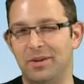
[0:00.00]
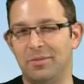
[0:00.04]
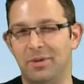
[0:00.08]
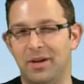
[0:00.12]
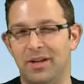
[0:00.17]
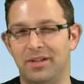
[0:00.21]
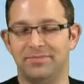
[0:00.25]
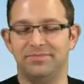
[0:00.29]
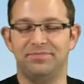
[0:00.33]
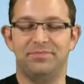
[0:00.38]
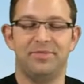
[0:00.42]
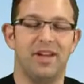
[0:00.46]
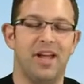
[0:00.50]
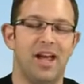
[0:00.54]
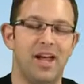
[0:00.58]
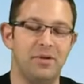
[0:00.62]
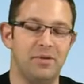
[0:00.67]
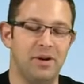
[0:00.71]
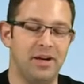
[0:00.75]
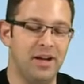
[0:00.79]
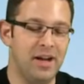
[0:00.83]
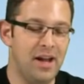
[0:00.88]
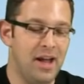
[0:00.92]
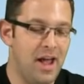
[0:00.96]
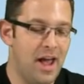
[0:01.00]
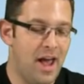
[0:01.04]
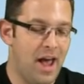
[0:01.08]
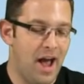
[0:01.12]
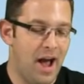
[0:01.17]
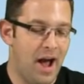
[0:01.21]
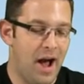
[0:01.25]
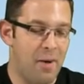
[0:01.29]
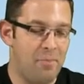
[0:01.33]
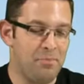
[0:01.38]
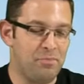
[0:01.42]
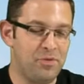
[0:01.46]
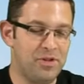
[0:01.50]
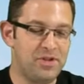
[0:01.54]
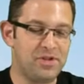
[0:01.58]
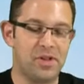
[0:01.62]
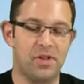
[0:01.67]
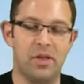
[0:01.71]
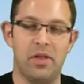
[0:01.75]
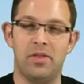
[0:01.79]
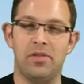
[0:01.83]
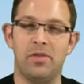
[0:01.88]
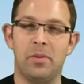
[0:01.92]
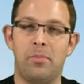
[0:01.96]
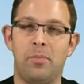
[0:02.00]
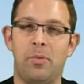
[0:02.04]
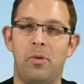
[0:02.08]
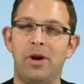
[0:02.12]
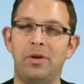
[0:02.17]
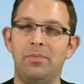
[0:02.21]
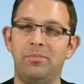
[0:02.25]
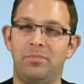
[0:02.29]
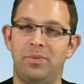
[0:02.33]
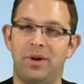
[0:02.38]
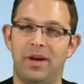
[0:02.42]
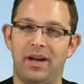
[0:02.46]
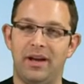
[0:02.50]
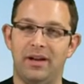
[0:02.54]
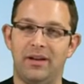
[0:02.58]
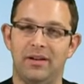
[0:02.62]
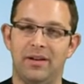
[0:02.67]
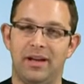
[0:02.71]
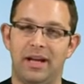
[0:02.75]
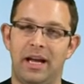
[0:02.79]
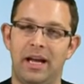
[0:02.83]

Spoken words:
But anyway, so the point being,